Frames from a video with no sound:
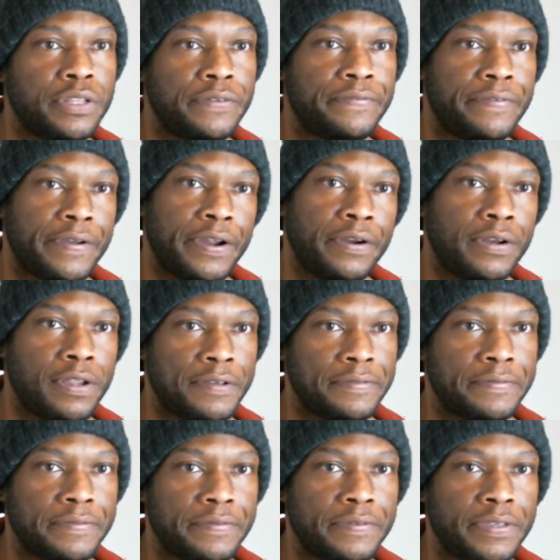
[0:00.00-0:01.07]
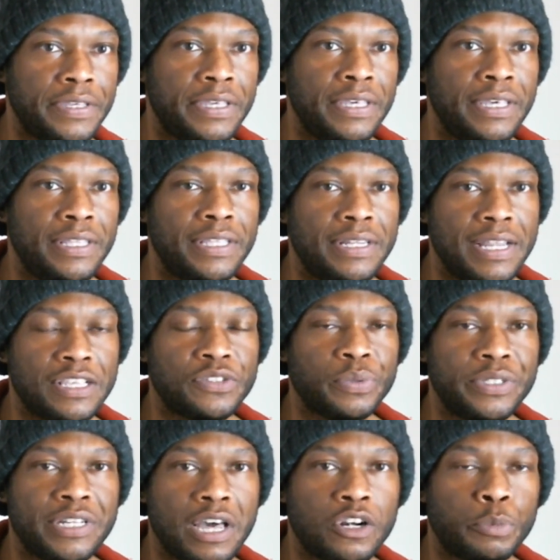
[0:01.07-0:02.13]
then fair enough. then that's what
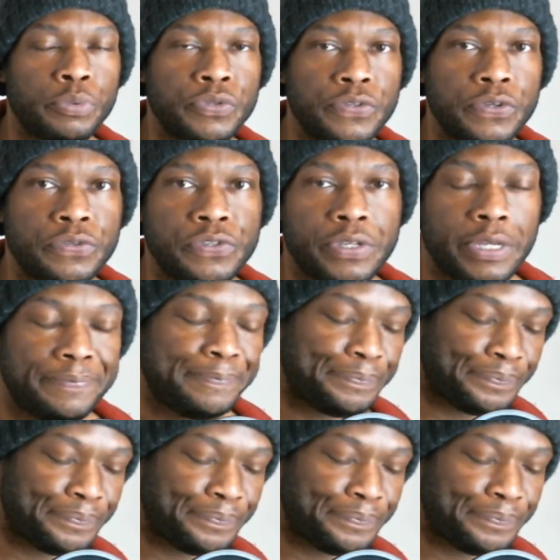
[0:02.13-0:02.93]
Donna Brazile said.